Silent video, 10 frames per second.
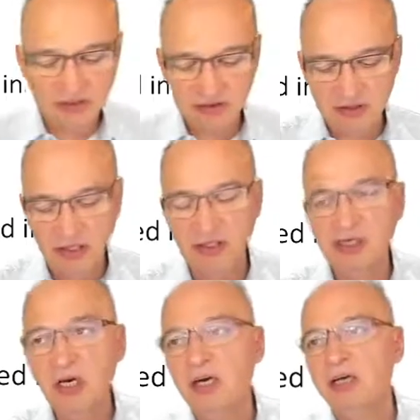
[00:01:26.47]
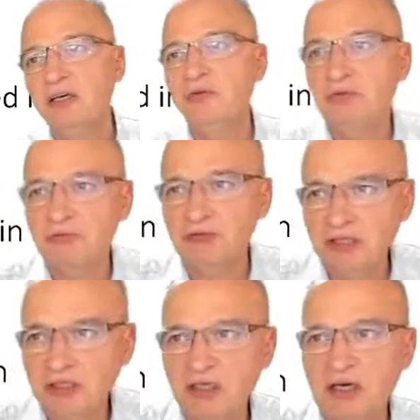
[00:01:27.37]
Scratch, if you're
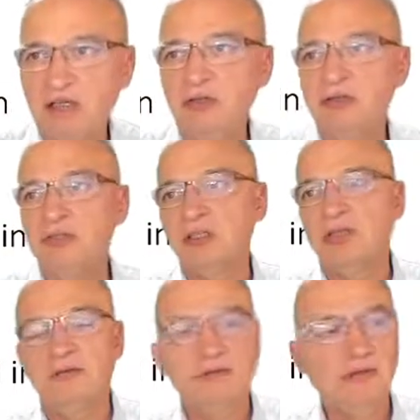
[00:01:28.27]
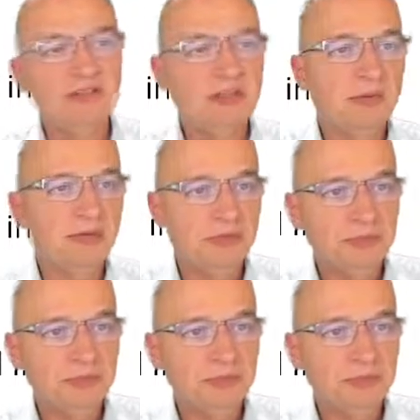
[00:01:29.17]
writing a user level exception.